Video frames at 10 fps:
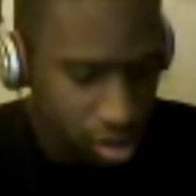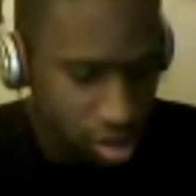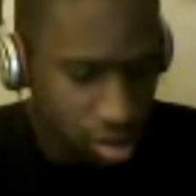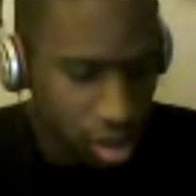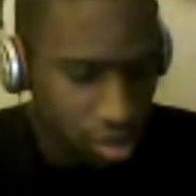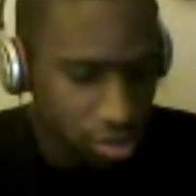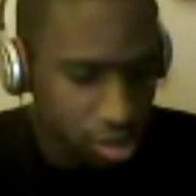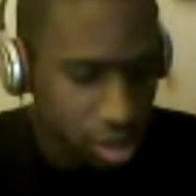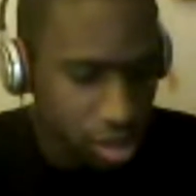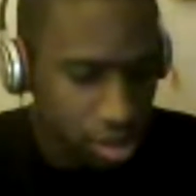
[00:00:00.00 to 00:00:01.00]
That was
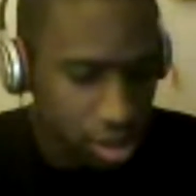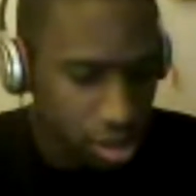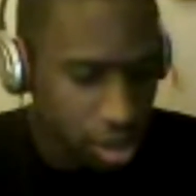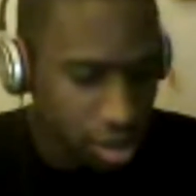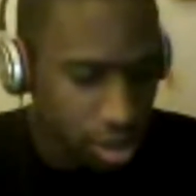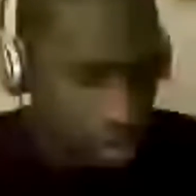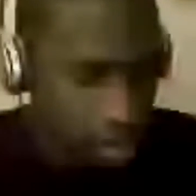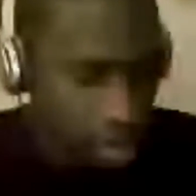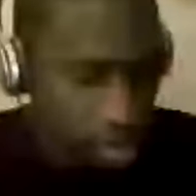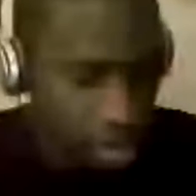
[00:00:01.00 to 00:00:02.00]
actually a lot. That actually
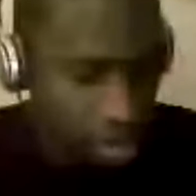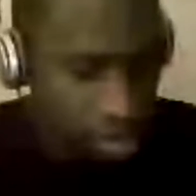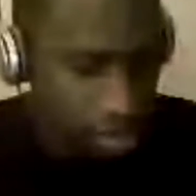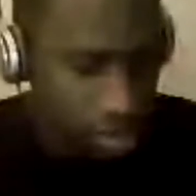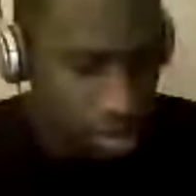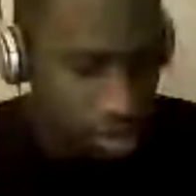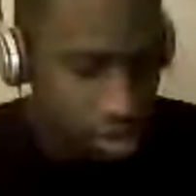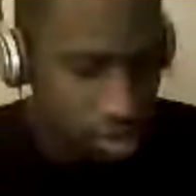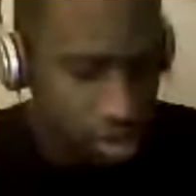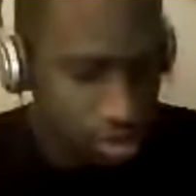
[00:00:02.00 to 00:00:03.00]
got
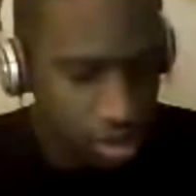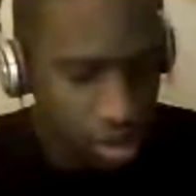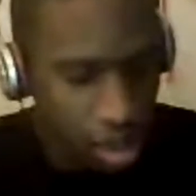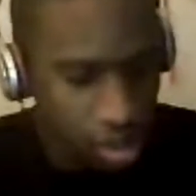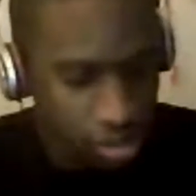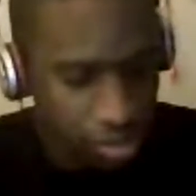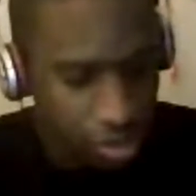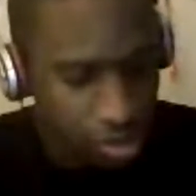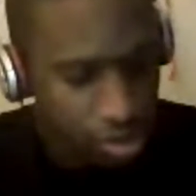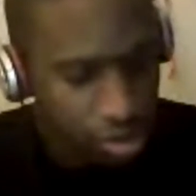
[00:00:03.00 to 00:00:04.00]
took out of me.